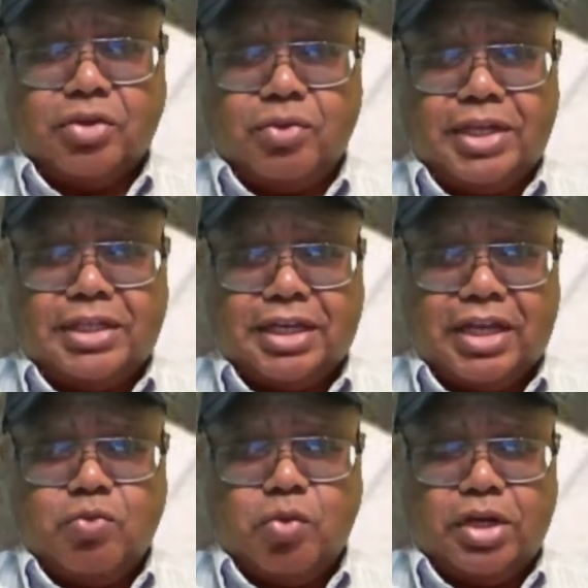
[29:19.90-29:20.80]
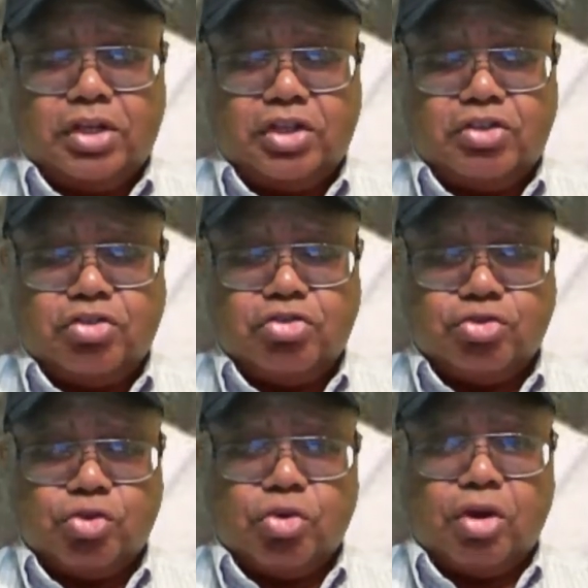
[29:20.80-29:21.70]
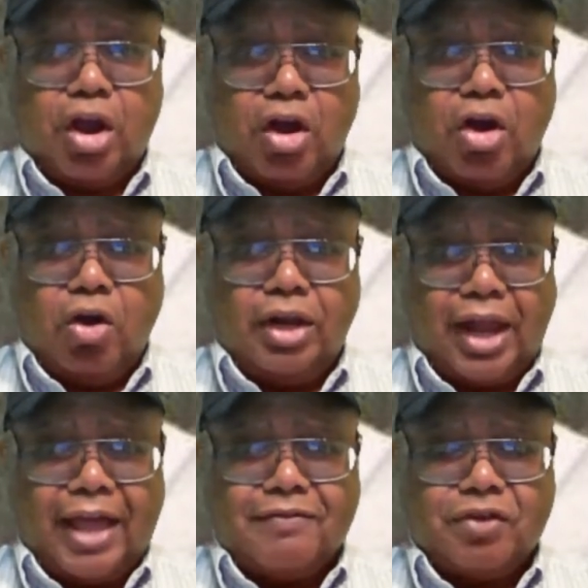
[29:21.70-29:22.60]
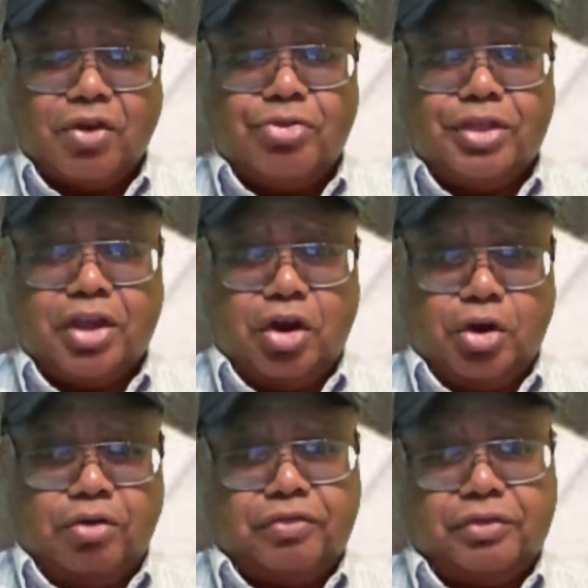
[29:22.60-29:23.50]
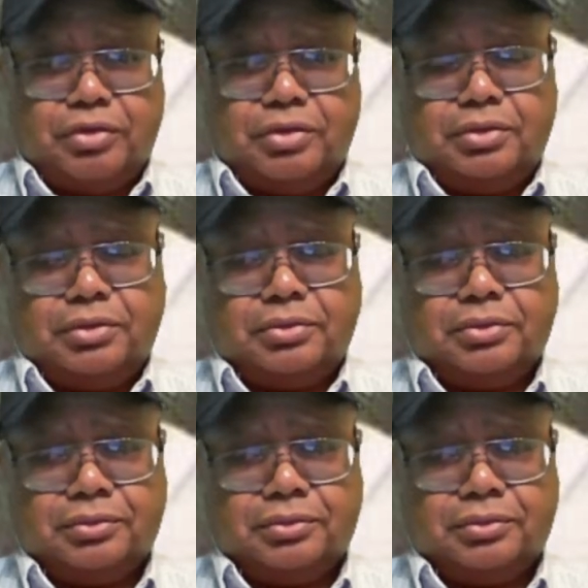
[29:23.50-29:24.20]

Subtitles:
That's the reason he wanted to destroy all life on the earth.